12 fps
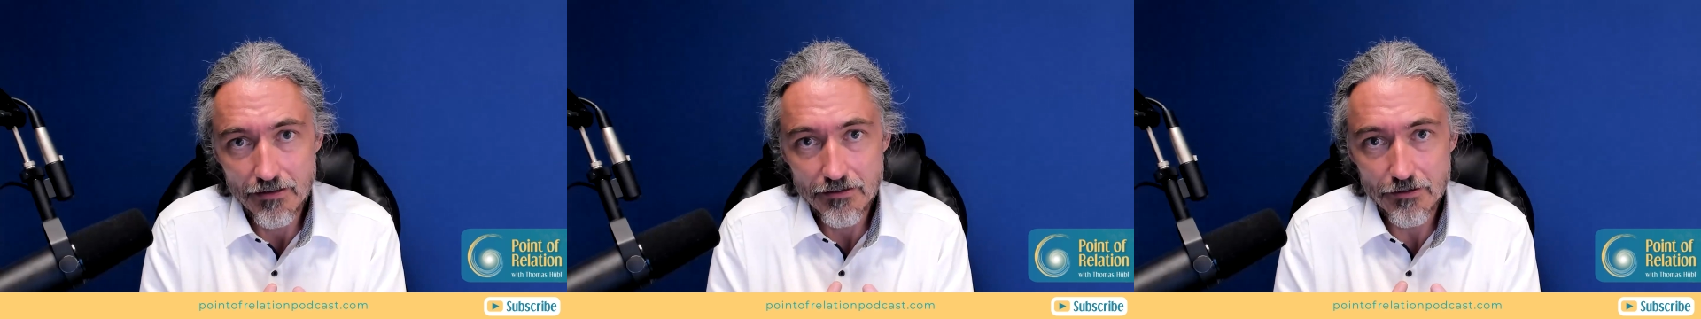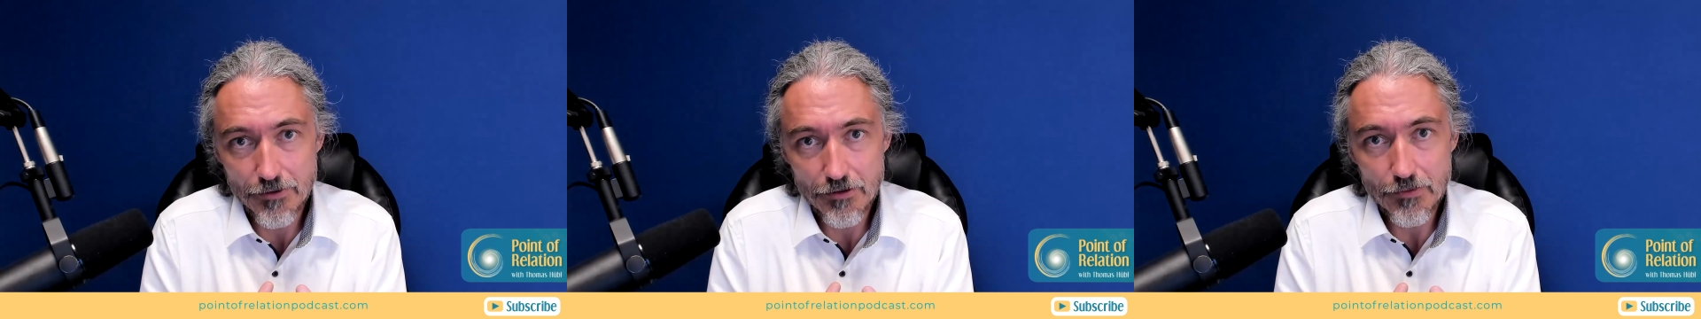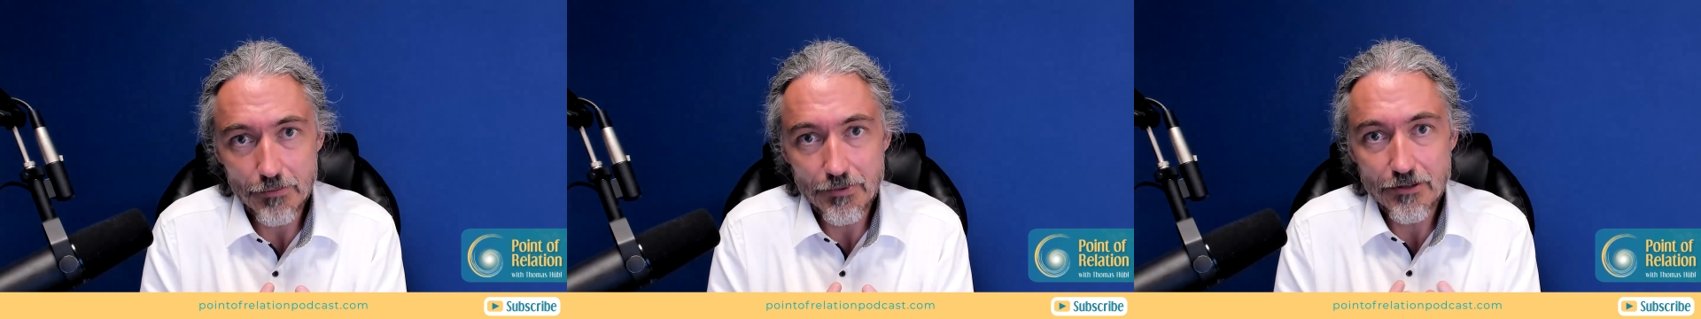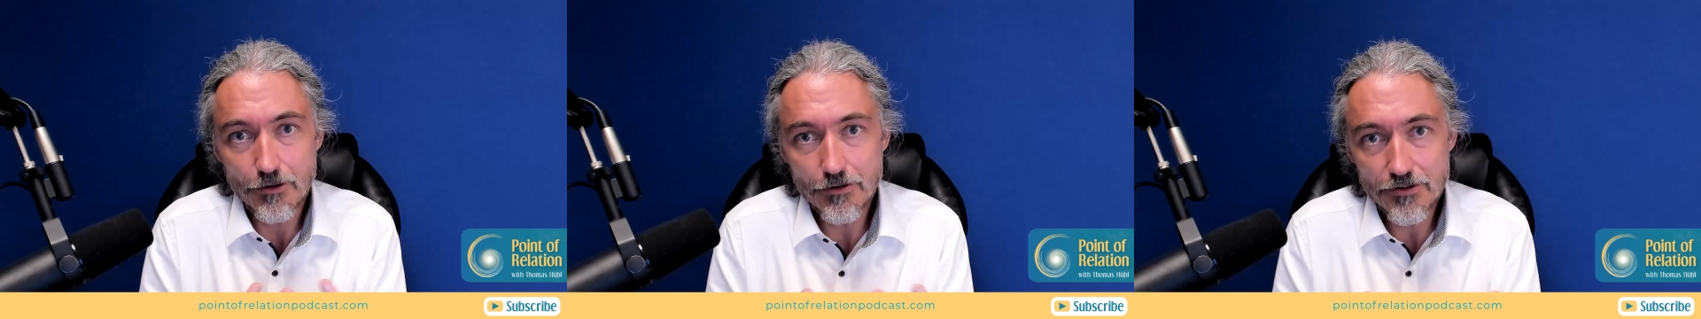so we don't want to
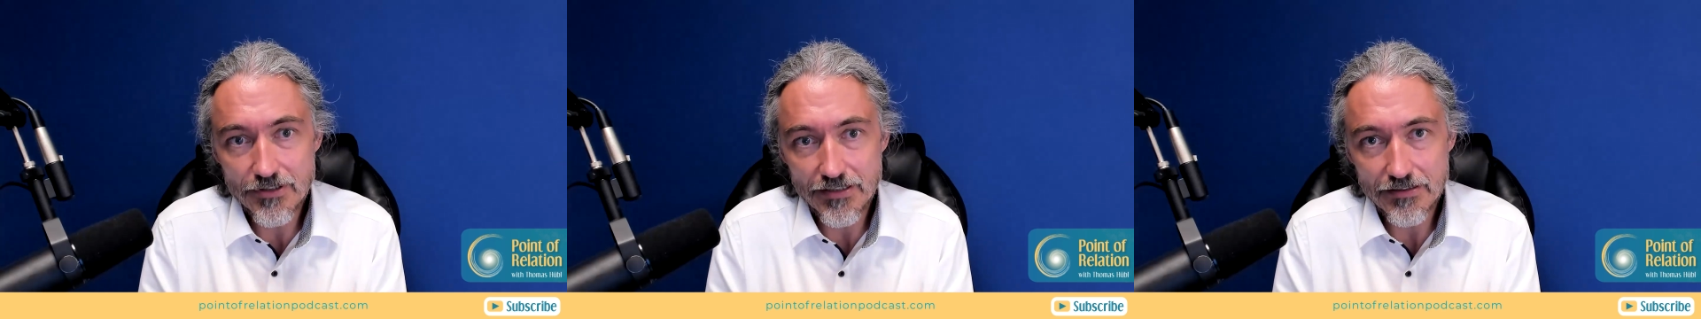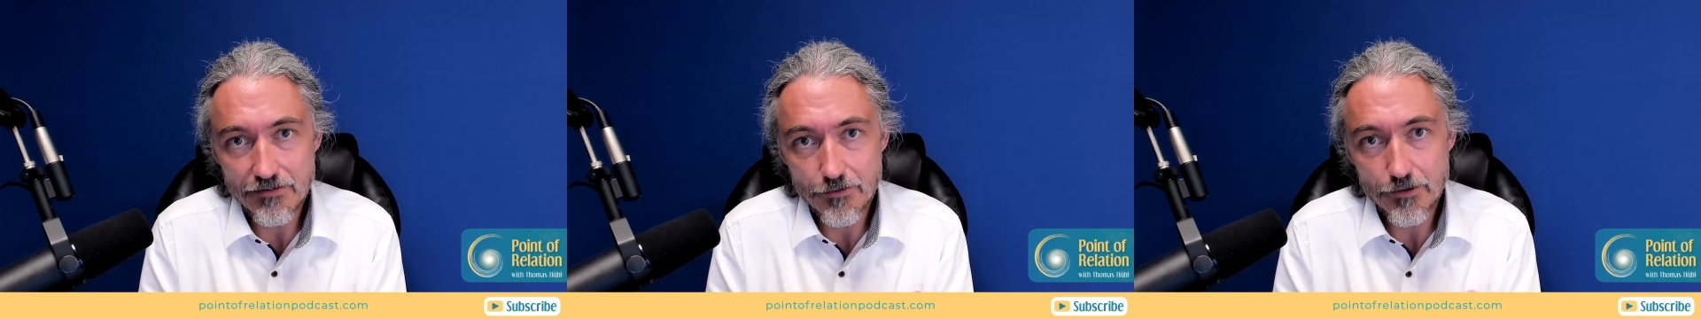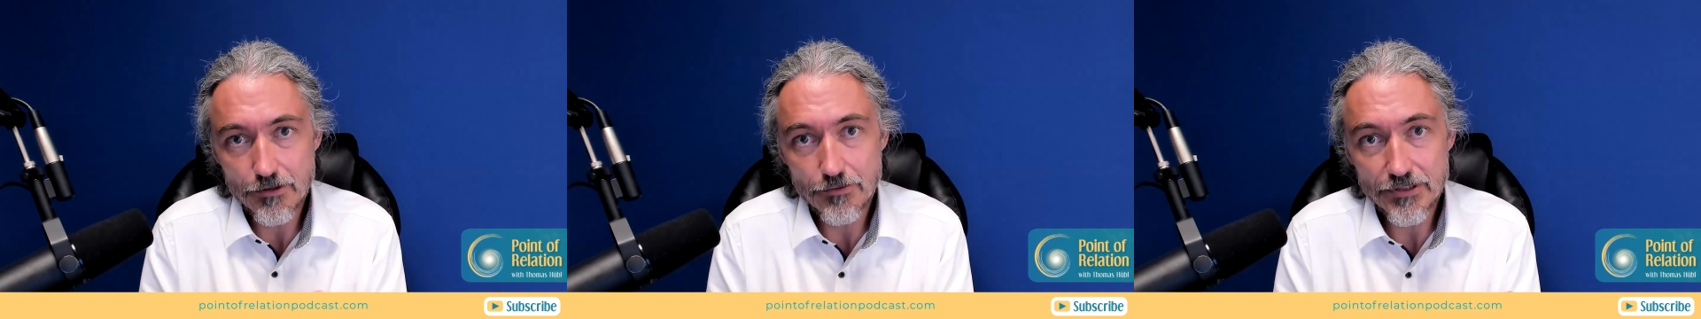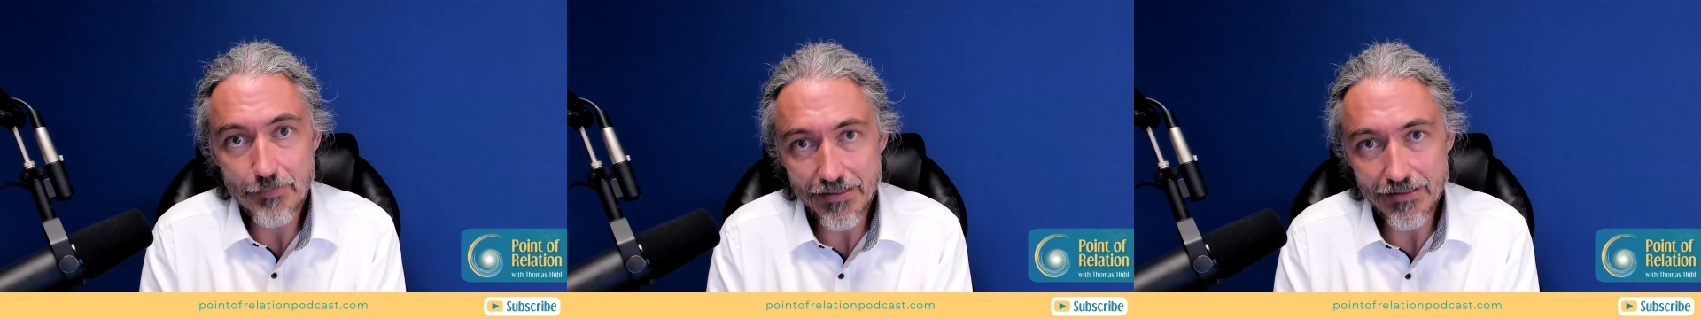pathologize and we want to
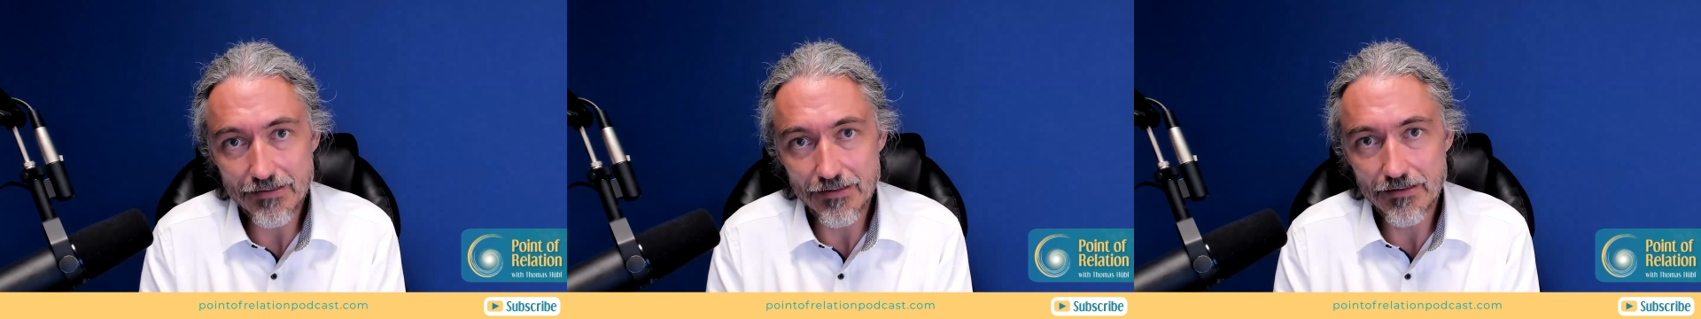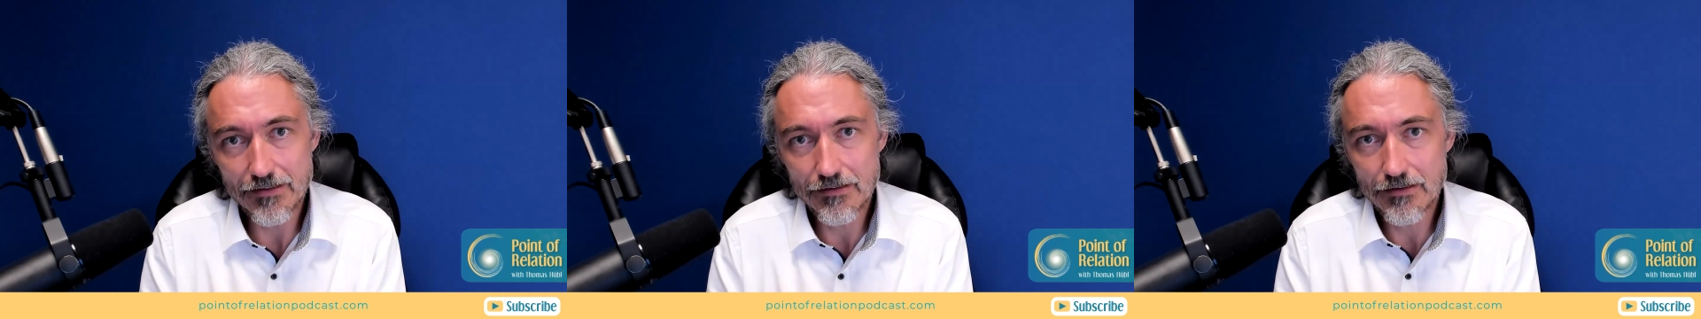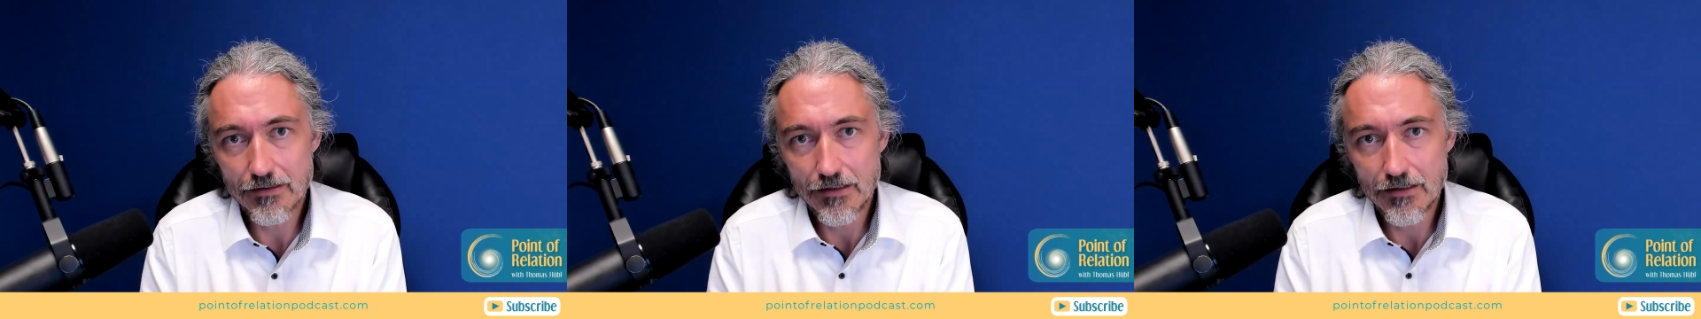respect that